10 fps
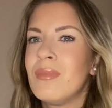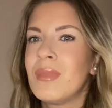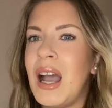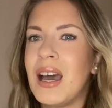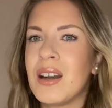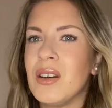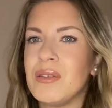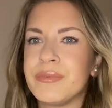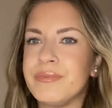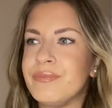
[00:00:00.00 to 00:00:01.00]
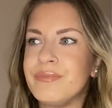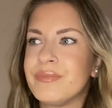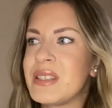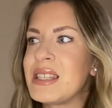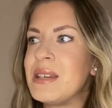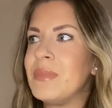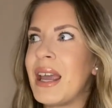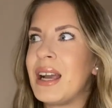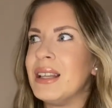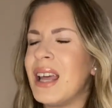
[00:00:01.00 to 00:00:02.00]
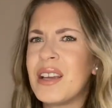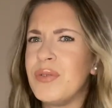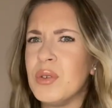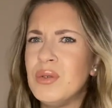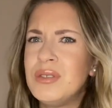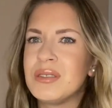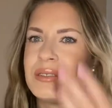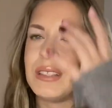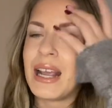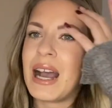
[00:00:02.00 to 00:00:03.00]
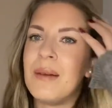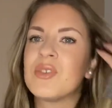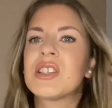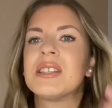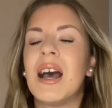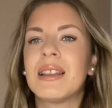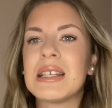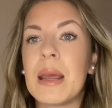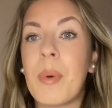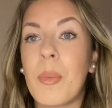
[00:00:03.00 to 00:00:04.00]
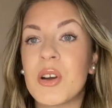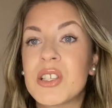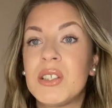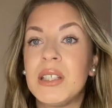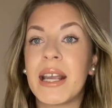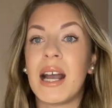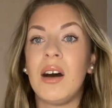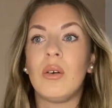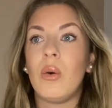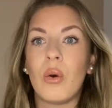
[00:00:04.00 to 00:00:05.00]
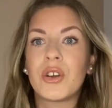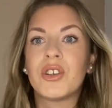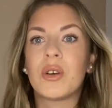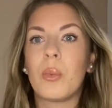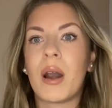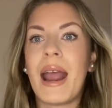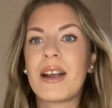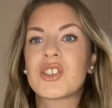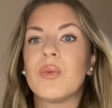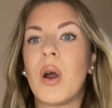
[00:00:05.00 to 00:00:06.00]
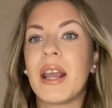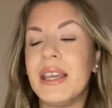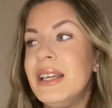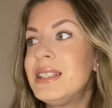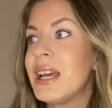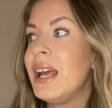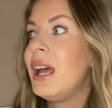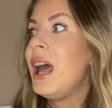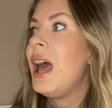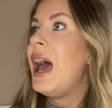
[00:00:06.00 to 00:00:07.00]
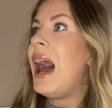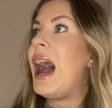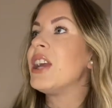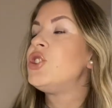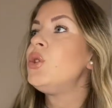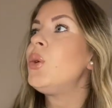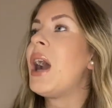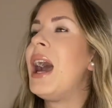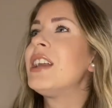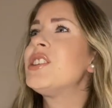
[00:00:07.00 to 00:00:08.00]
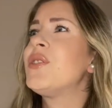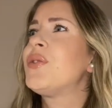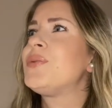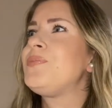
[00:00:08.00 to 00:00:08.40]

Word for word: I don't know, seem like I like food. Like I'm just not that type of person. Like I'll order what I actually want to eat. I do kind of